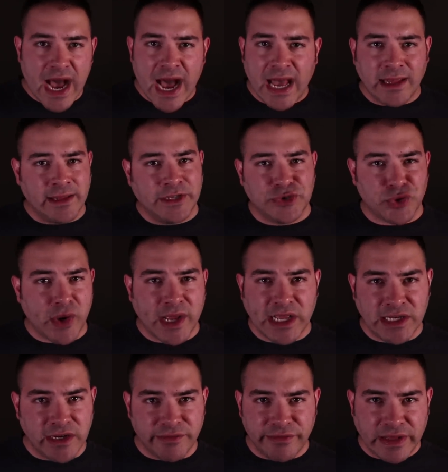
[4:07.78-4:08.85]
highly
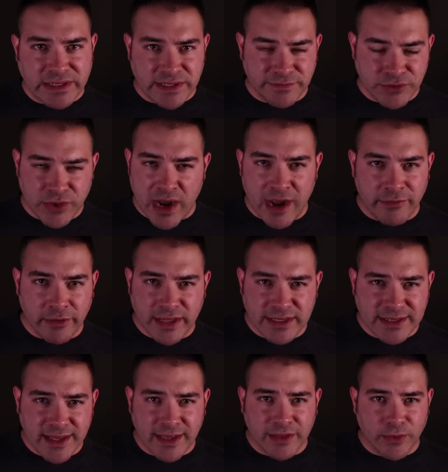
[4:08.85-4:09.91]
trained defensive driver.
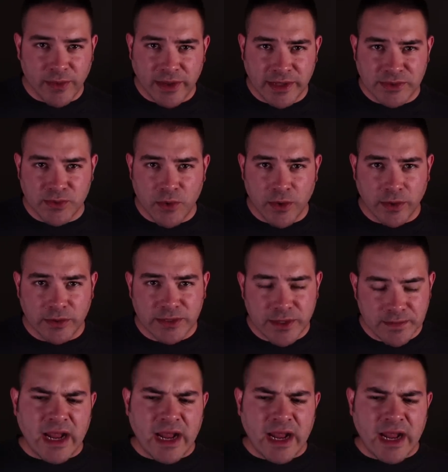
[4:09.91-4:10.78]
That's not the way this works.